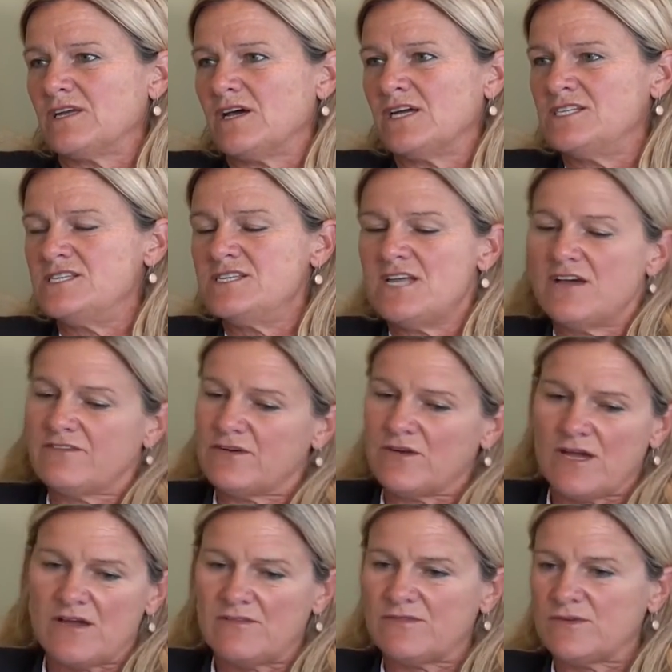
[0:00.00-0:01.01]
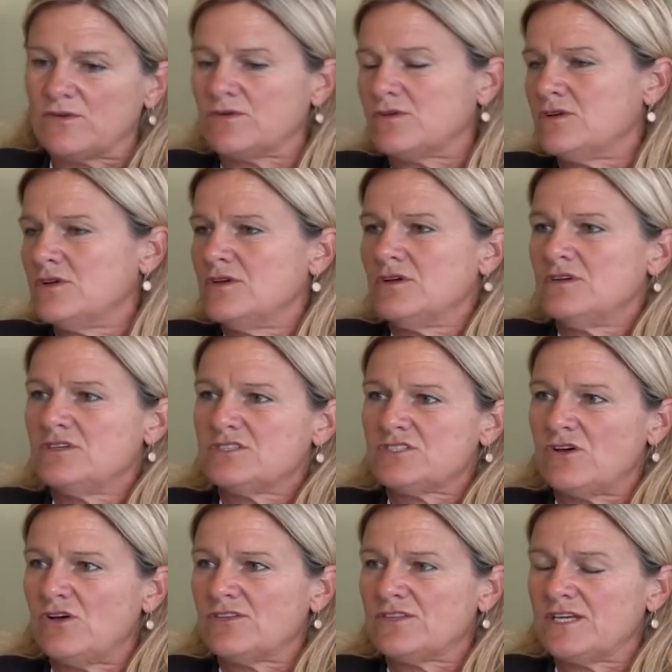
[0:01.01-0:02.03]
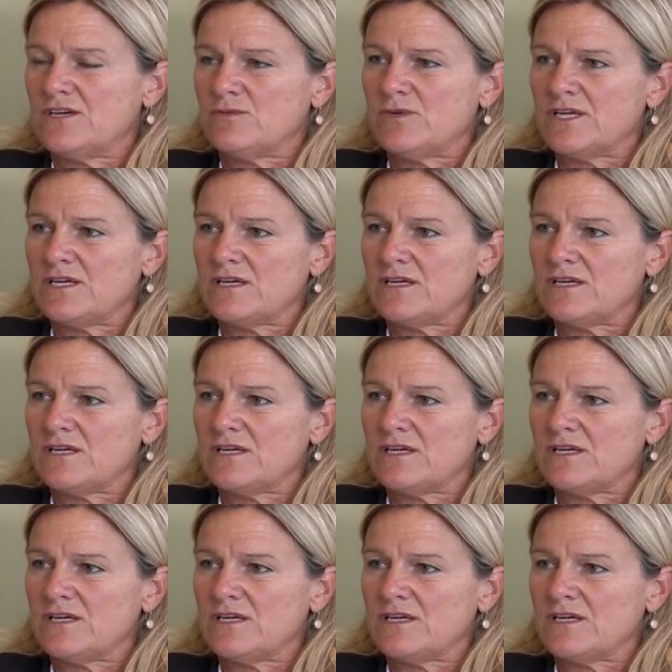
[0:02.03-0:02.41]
I never ever saw it that way.